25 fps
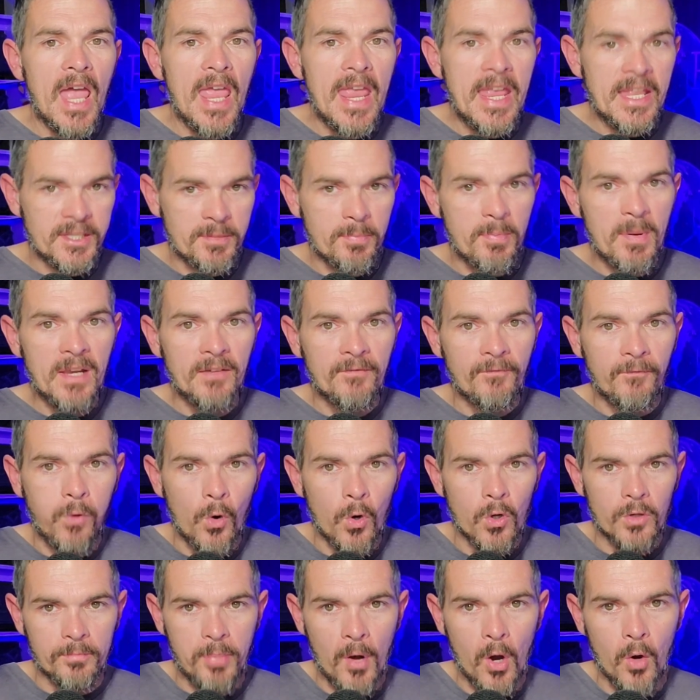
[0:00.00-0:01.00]
it's been
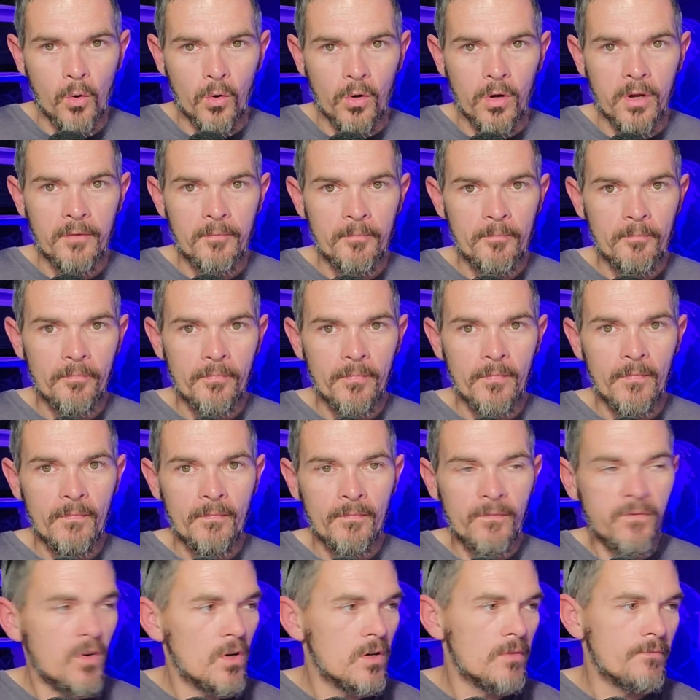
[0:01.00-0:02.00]
Fort Polk
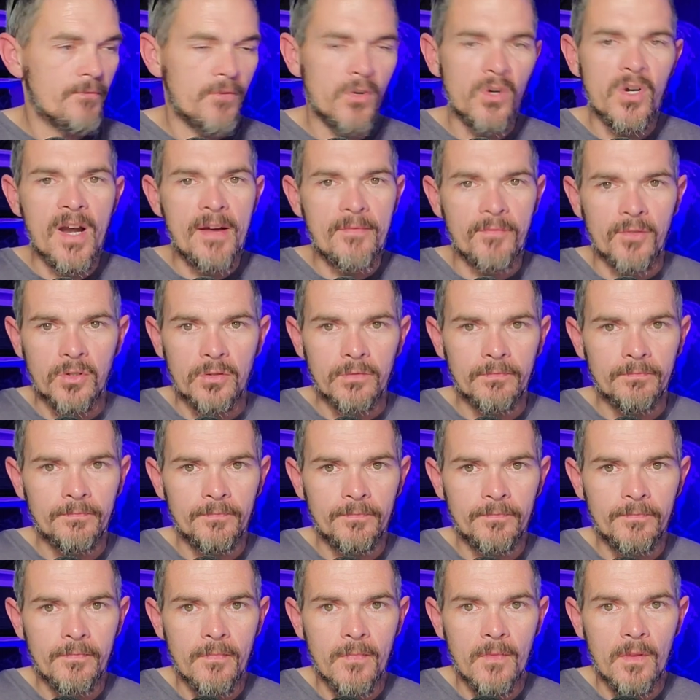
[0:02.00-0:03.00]
for forever,
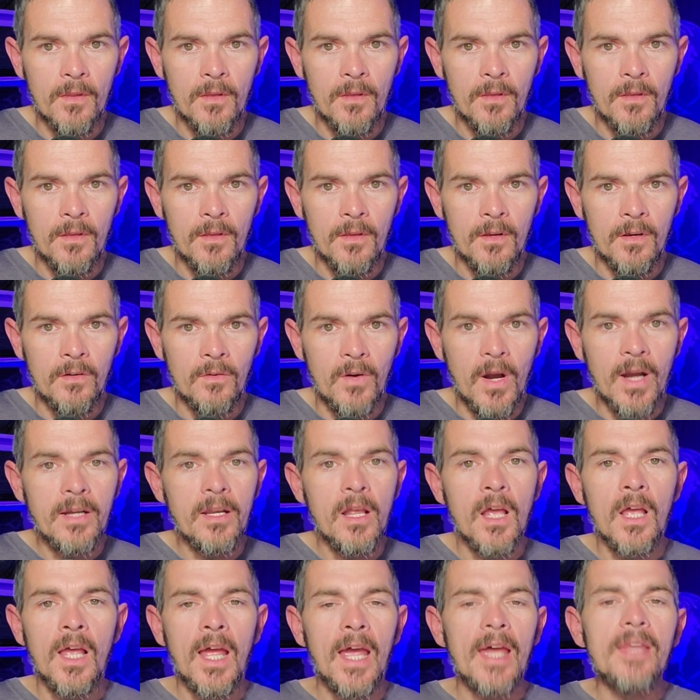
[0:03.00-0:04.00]
right?
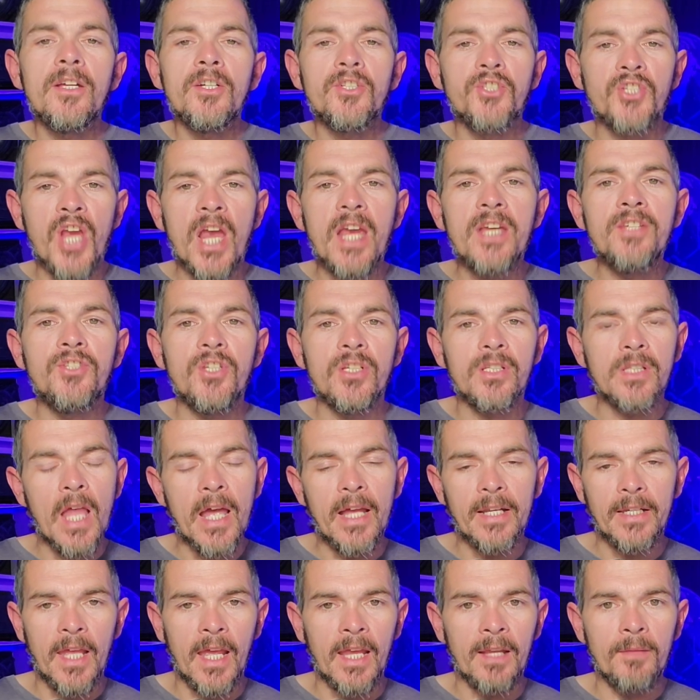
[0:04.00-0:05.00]
And they're changing
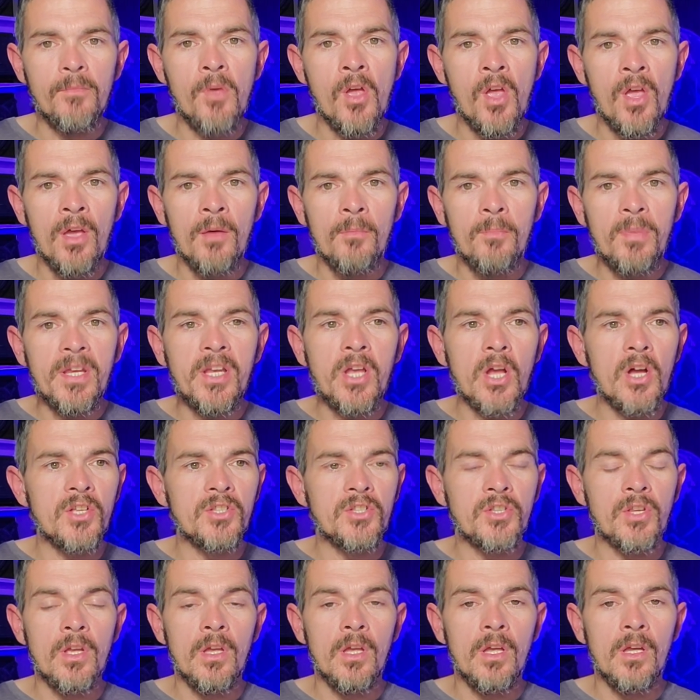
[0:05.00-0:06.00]
that name
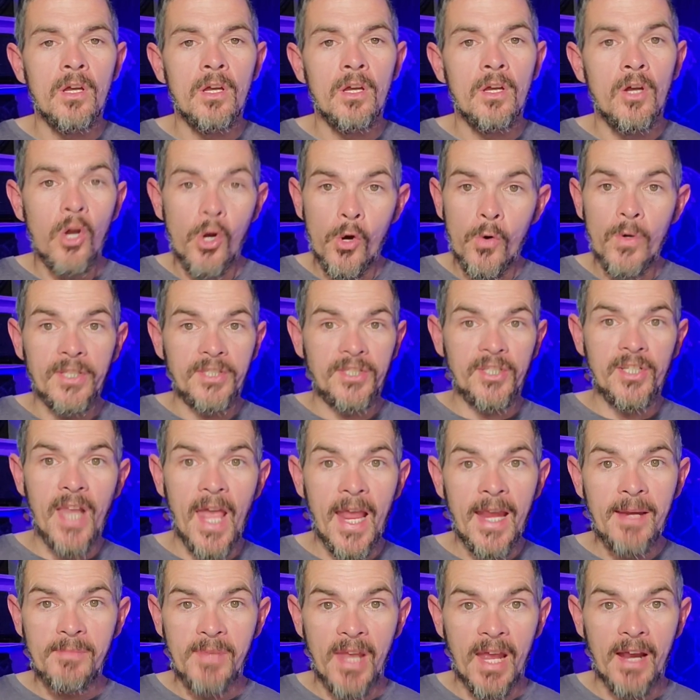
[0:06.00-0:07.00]
because who it's
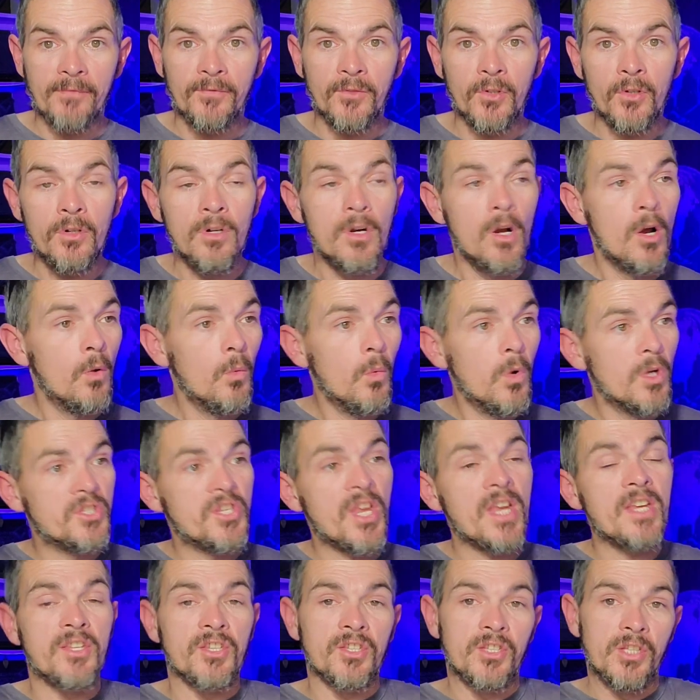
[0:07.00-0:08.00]
named after was
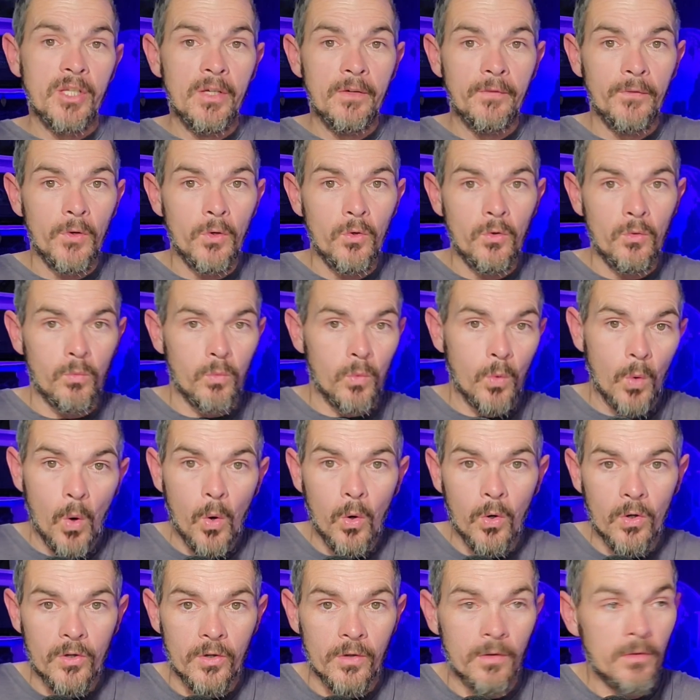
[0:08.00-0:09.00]
a Civil
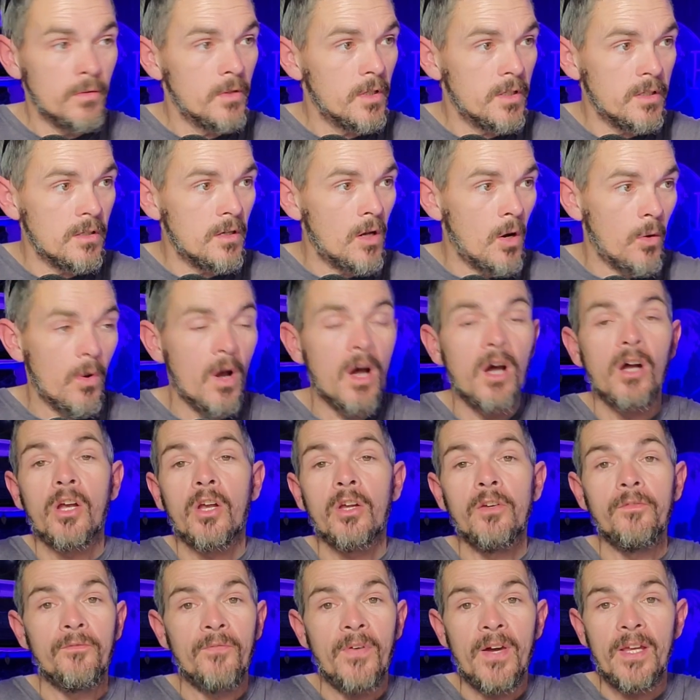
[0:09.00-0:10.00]
War, a
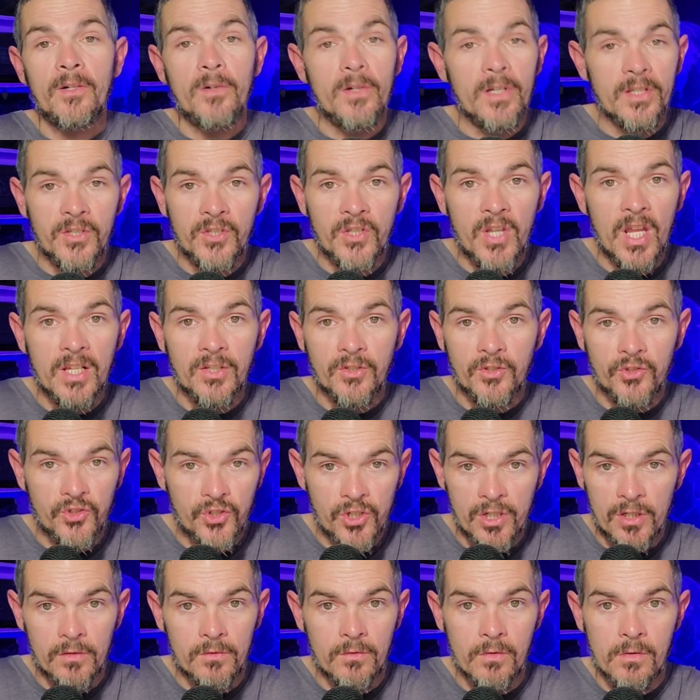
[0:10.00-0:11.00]
Confederate States
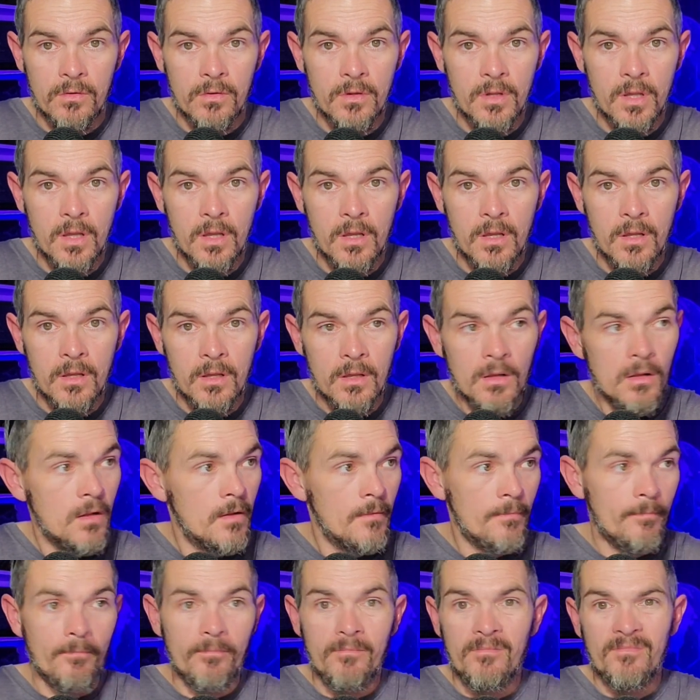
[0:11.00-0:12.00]
general.
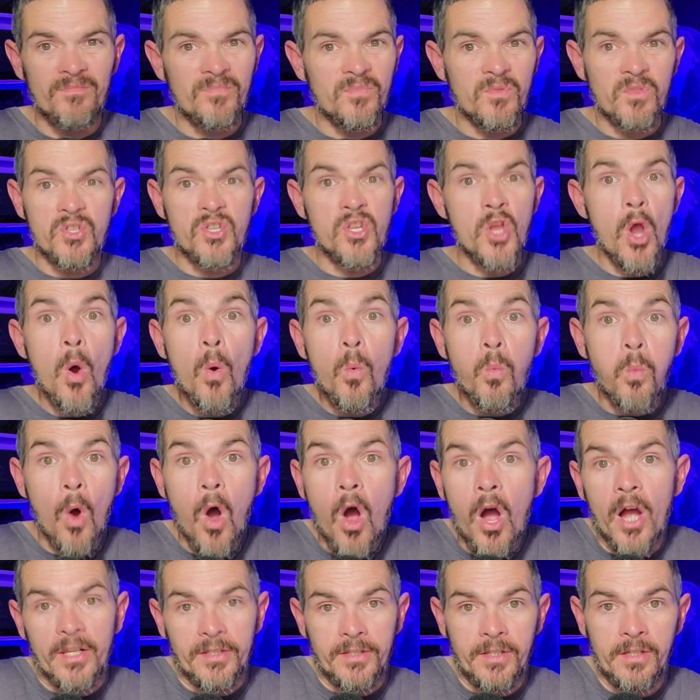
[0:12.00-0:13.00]
So
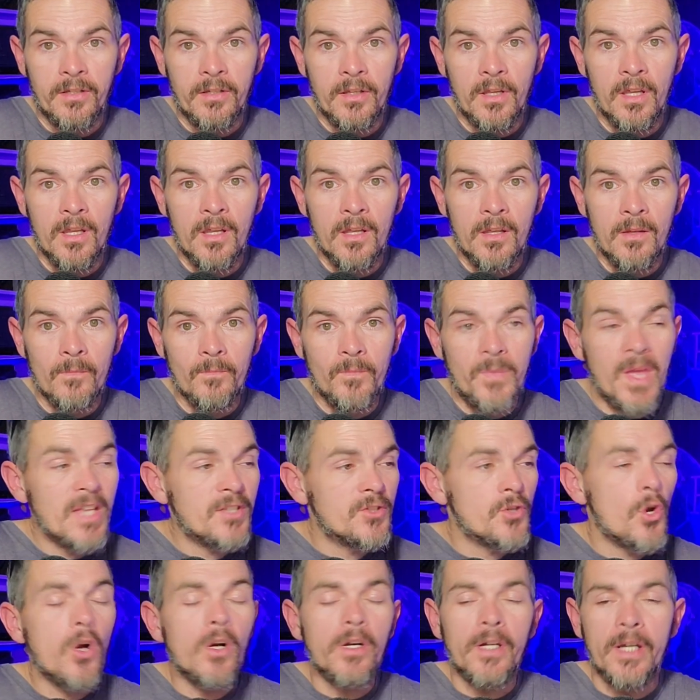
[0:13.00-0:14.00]
what?
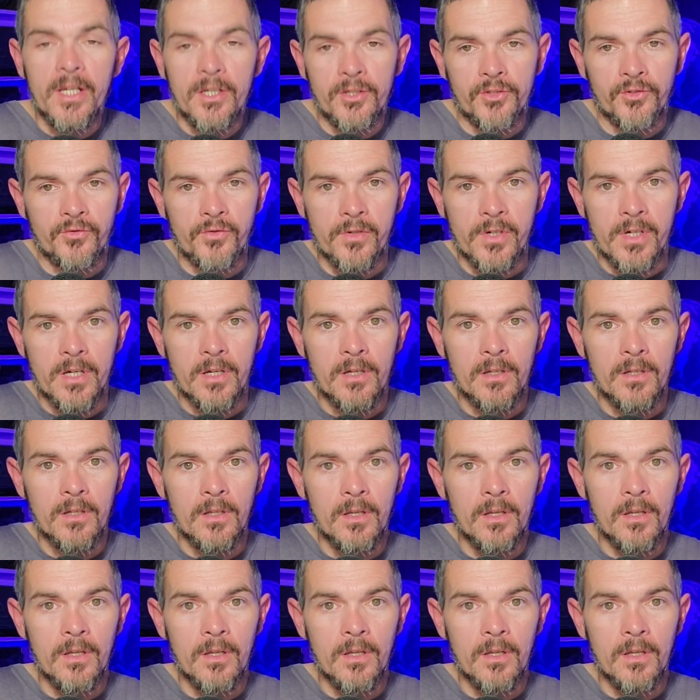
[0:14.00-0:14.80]
That's our history.